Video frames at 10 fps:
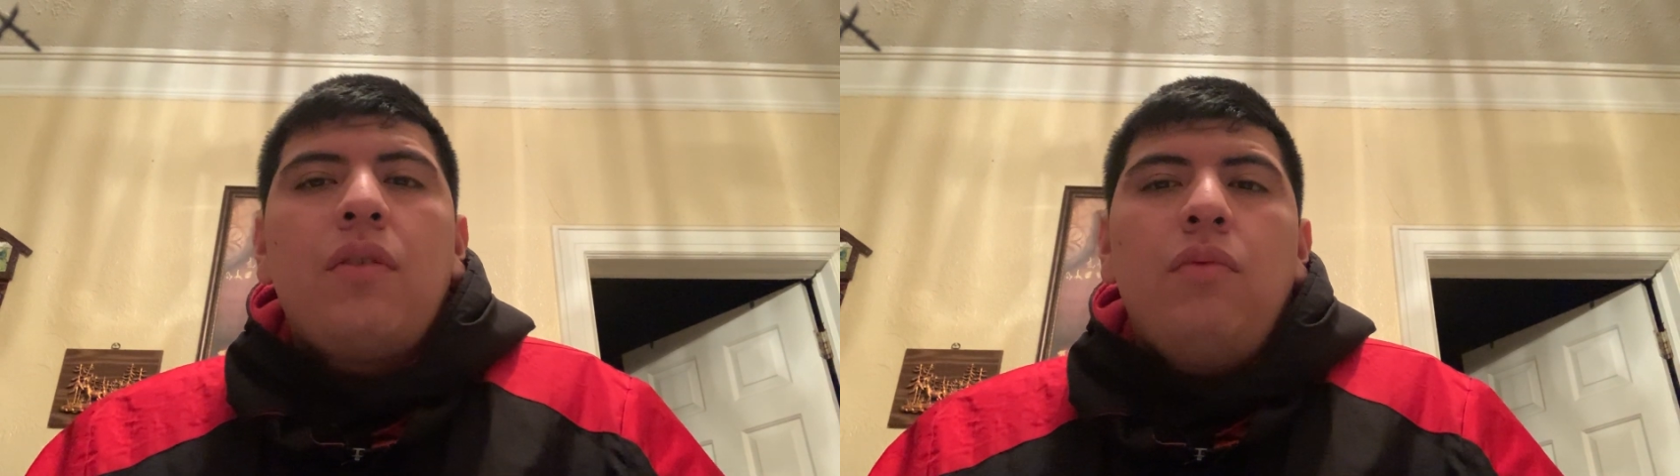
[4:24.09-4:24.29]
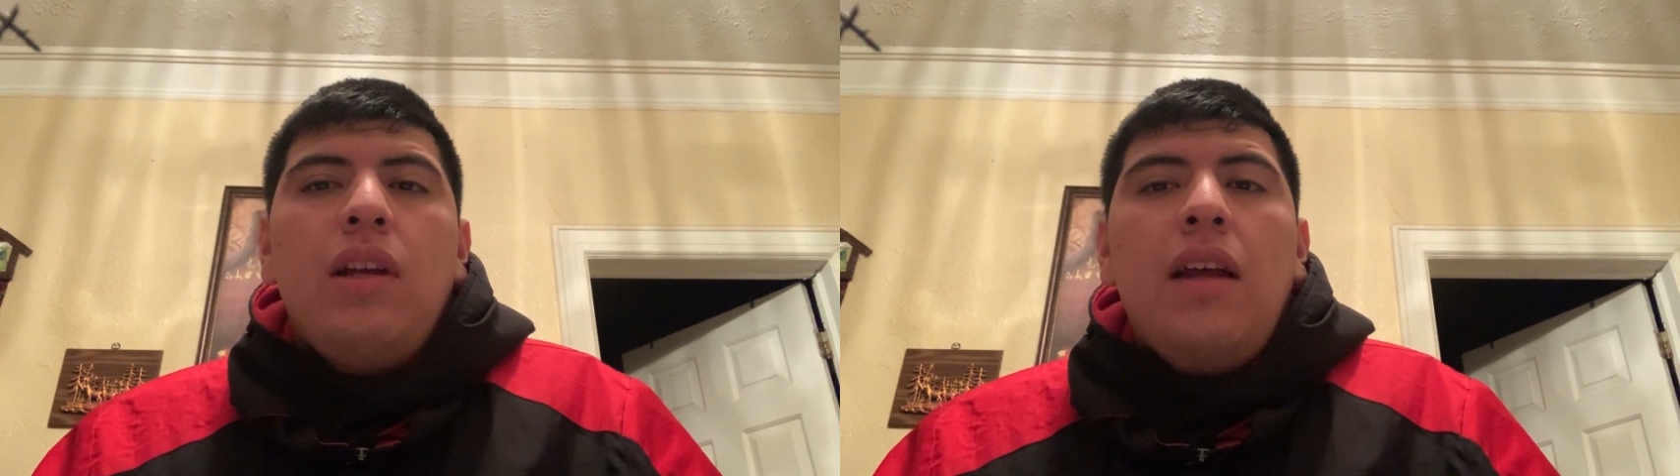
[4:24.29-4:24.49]

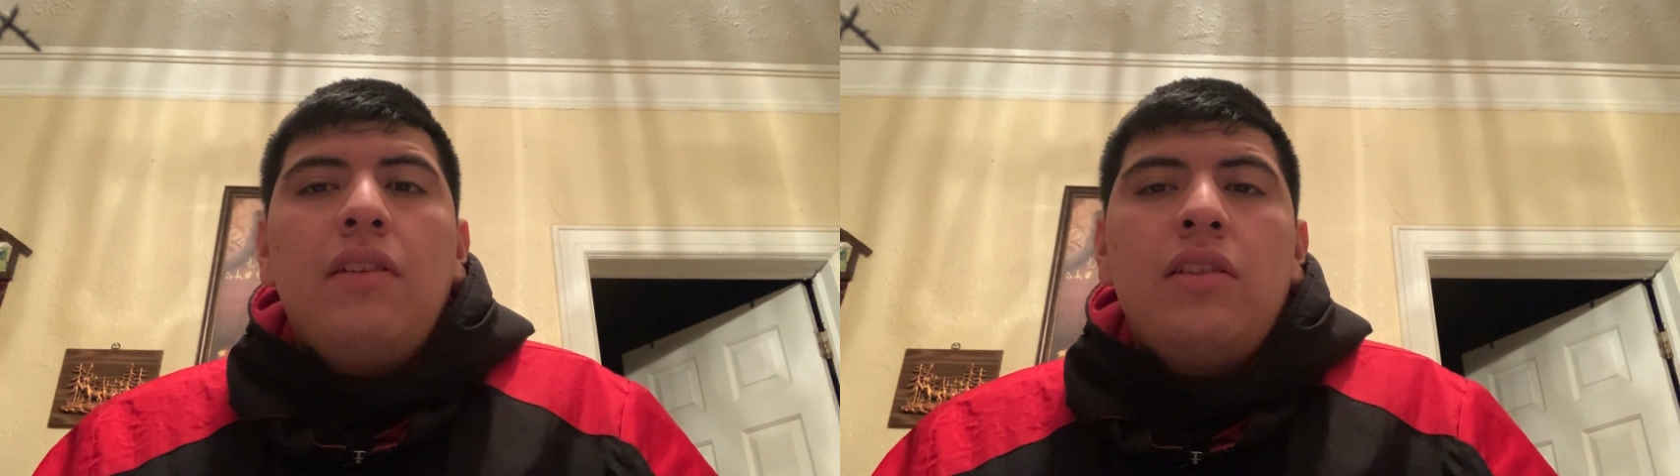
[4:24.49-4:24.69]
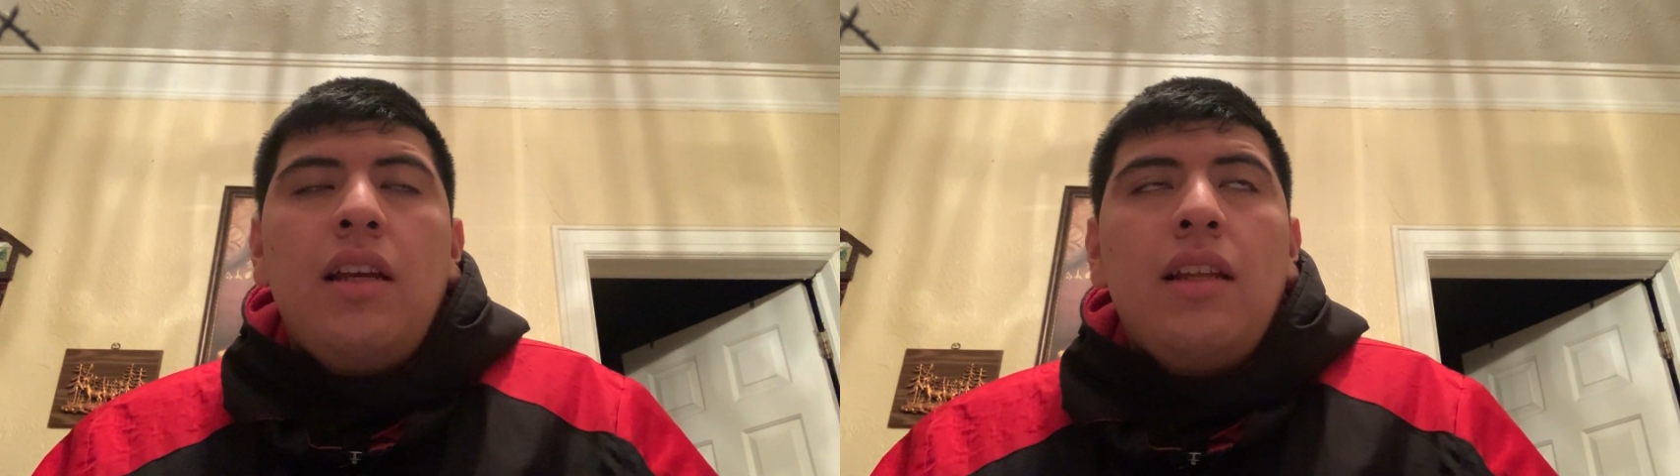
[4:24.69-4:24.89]
we had
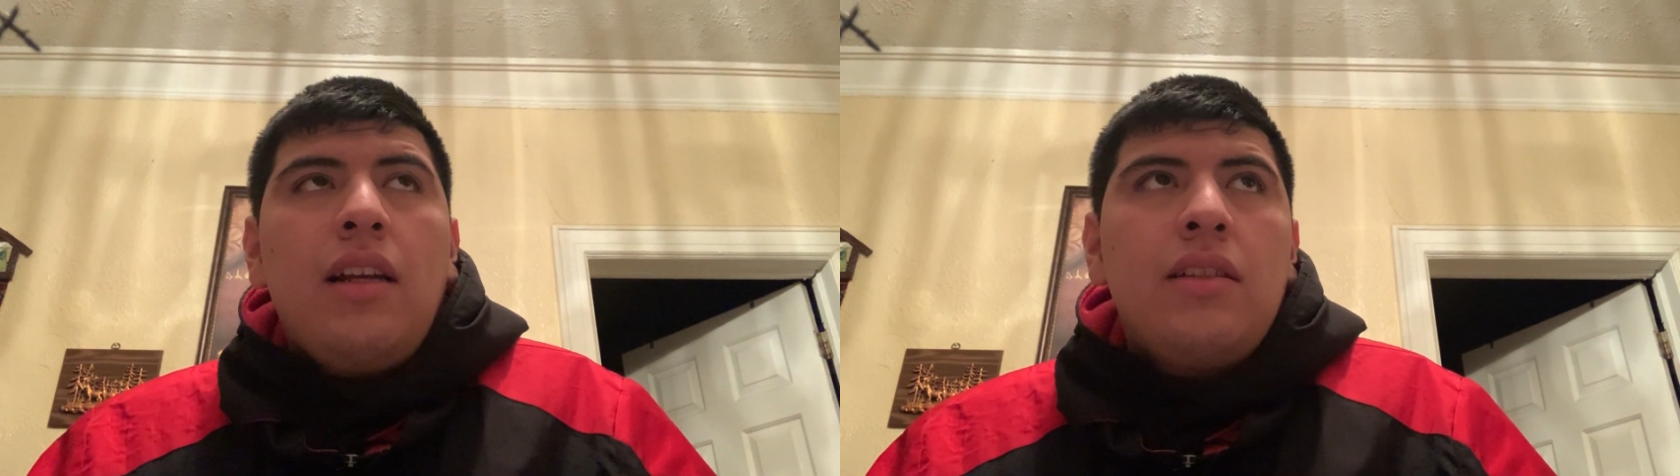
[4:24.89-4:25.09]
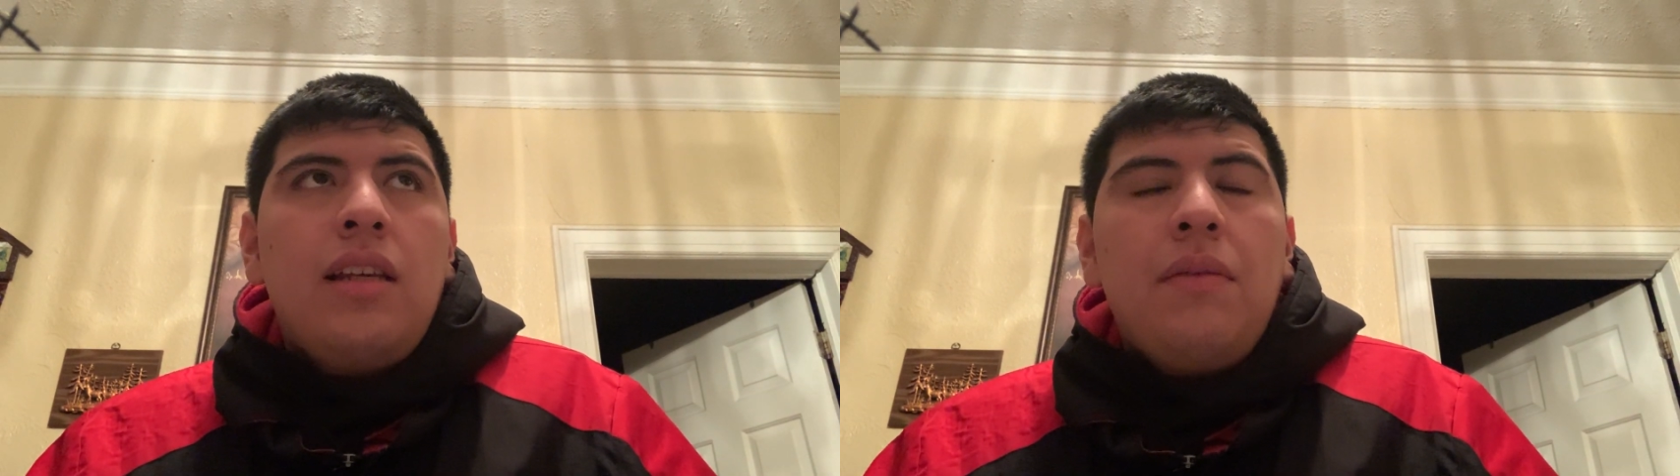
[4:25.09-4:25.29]
the
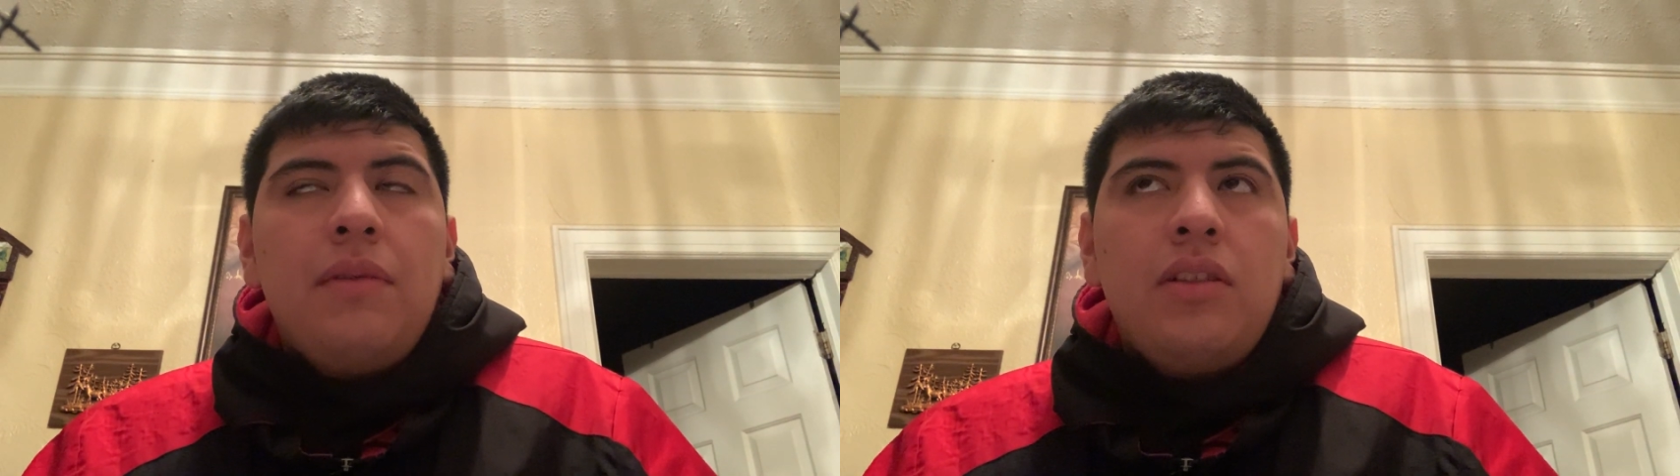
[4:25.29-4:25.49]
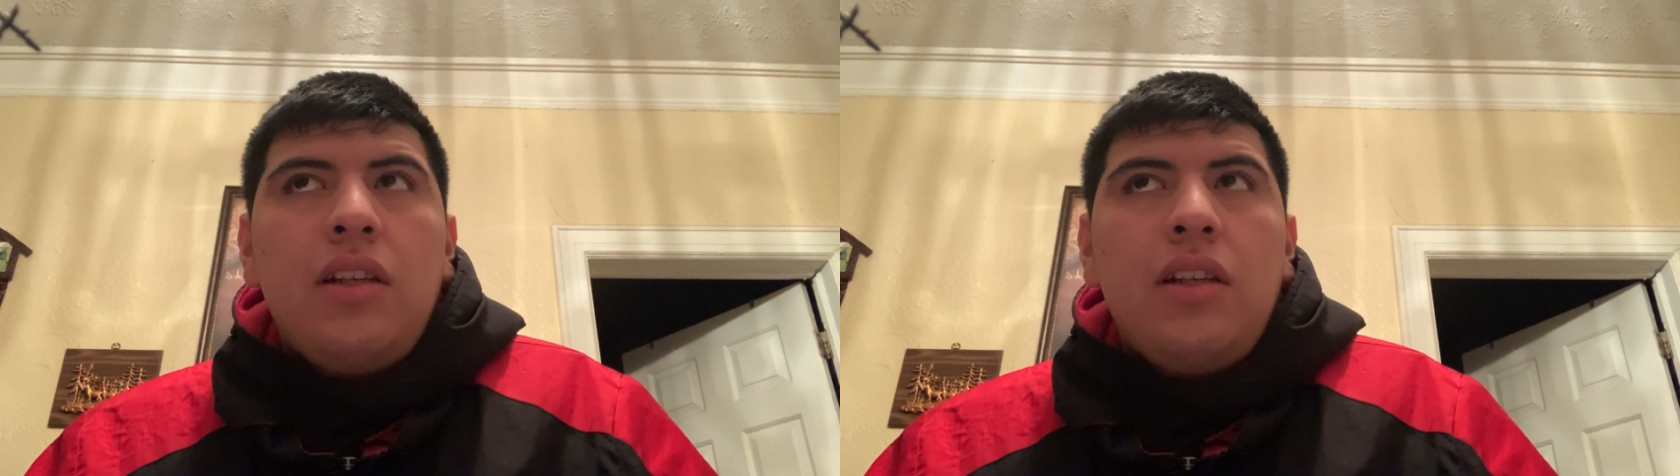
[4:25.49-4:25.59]
daylight saving